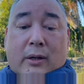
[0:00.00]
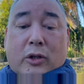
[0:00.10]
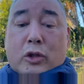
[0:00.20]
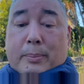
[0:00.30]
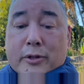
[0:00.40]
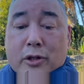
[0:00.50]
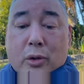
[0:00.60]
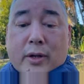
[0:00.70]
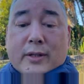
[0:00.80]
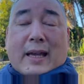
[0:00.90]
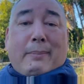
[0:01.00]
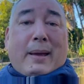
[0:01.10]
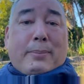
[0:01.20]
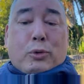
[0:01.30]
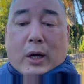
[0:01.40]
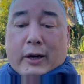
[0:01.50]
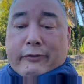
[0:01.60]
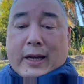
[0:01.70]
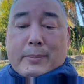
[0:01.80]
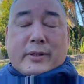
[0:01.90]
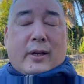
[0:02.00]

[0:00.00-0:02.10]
user personas, sitemaps, wireframes,